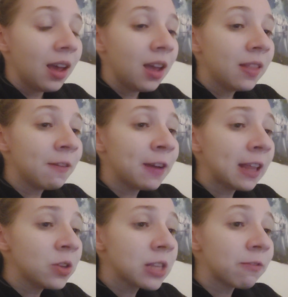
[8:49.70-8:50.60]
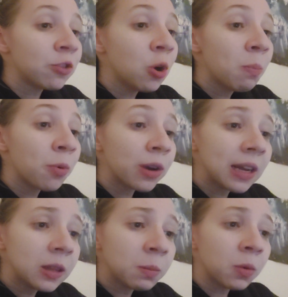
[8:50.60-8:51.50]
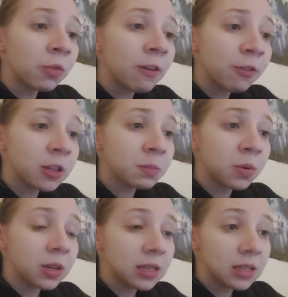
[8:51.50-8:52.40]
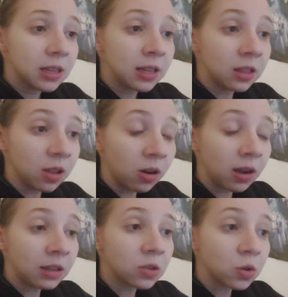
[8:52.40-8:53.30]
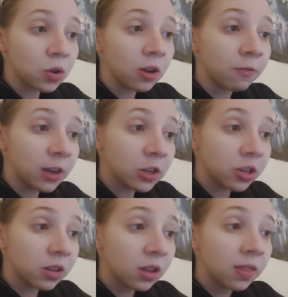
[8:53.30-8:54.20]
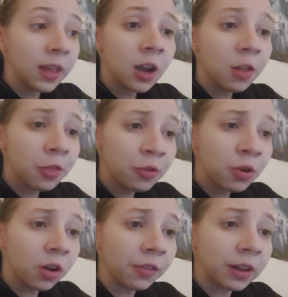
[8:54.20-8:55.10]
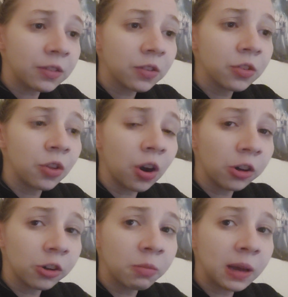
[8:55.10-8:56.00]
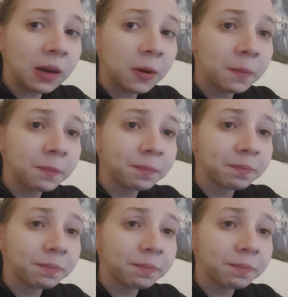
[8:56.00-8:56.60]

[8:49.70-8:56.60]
Their values have no predictable reference points in law and social convention. They cut through all that to the heart of the matter.